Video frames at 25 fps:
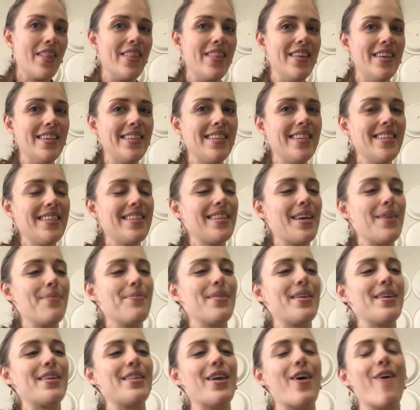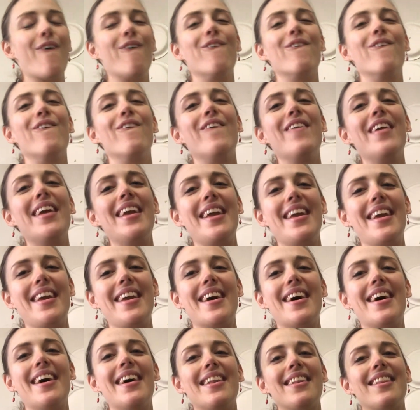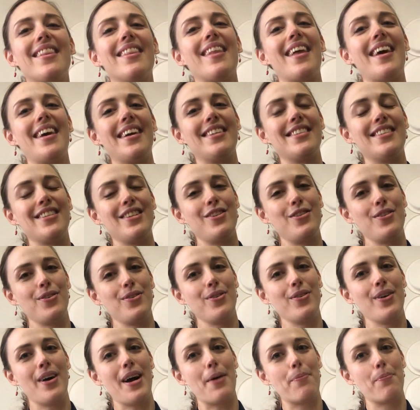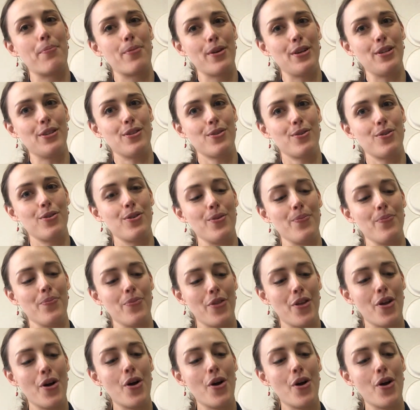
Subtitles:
This is something that we like to do at preschool.